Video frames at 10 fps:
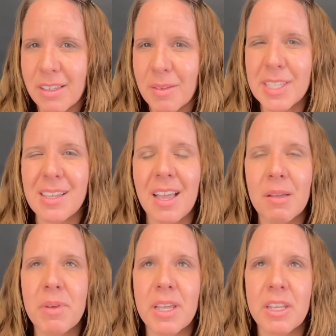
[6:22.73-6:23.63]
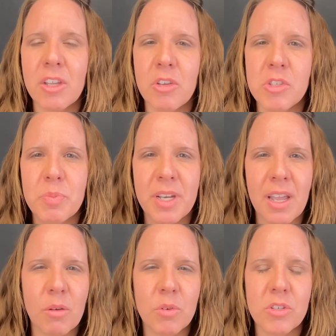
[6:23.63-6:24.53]
Because I'm not going to go spend
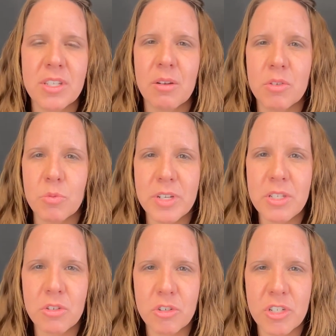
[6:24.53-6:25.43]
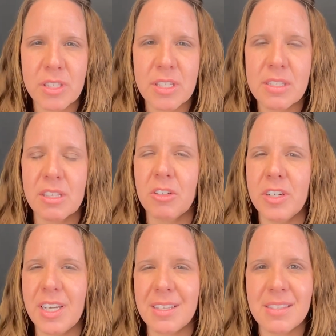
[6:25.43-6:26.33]
hours and hours researching this and
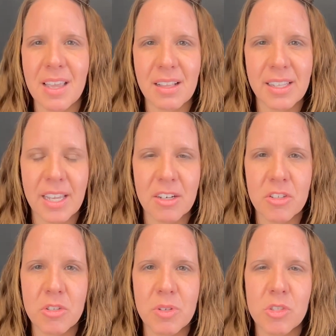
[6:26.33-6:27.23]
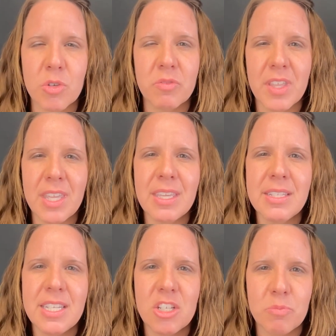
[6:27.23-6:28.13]
learning exactly how to do it. So if they can
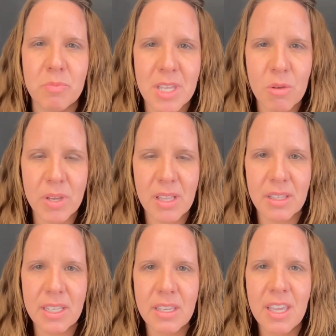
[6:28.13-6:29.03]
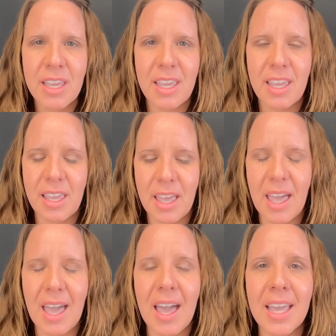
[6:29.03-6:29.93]
teach me quickly,
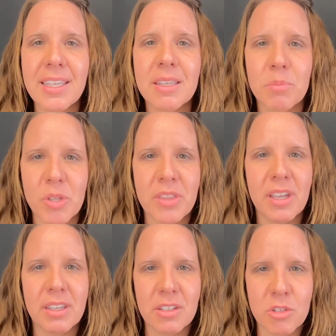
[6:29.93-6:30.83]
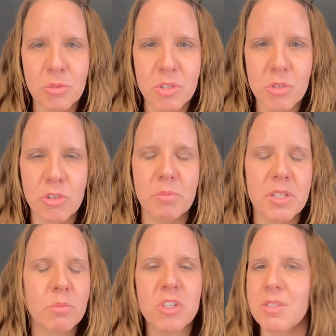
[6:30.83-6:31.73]
I can put that into a
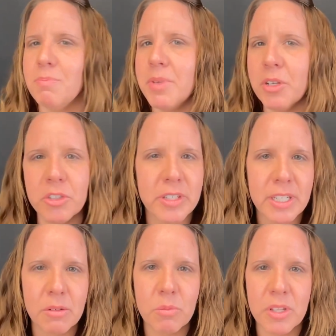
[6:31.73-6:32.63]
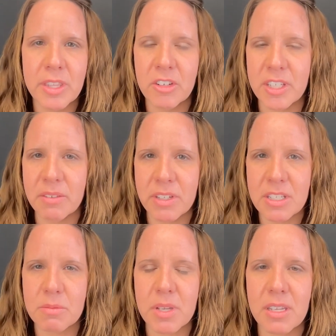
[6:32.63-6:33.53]
script. I'm just mirroring what they're giving
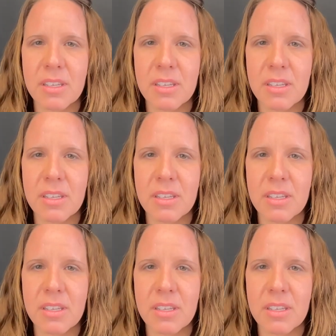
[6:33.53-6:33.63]
to me.